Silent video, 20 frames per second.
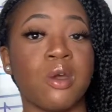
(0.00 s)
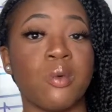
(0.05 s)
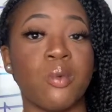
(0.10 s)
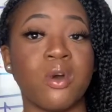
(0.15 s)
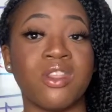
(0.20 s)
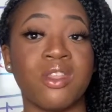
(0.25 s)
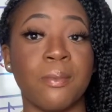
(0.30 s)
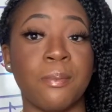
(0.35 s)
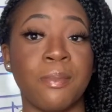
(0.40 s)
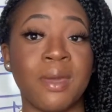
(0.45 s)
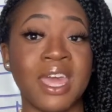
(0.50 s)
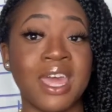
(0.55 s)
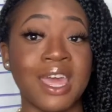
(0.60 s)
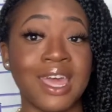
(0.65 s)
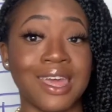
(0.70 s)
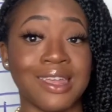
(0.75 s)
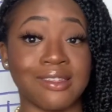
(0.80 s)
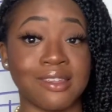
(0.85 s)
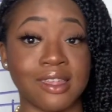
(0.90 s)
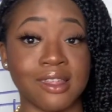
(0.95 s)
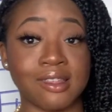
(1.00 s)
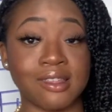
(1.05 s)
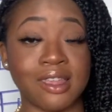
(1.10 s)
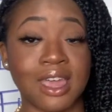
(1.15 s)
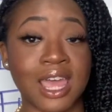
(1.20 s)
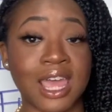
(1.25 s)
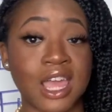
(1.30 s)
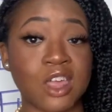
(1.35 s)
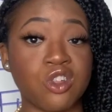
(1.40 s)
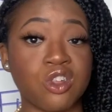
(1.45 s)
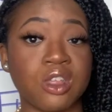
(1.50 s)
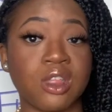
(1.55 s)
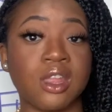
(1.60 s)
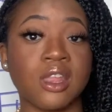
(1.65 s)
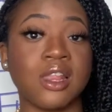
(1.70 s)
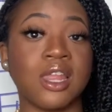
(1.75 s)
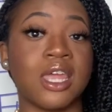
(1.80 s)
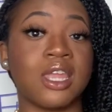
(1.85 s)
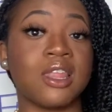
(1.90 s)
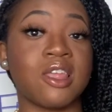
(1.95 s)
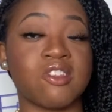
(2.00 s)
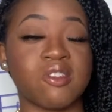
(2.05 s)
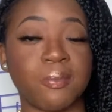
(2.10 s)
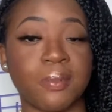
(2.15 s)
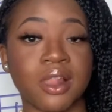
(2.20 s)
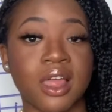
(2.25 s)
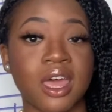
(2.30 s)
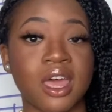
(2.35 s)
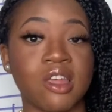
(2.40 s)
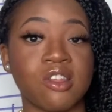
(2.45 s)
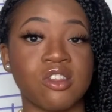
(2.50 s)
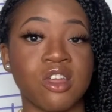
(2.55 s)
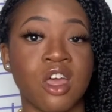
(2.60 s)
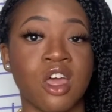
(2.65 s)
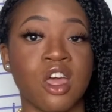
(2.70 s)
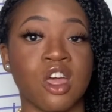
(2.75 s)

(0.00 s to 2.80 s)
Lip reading: where the beat is intentionally displaced,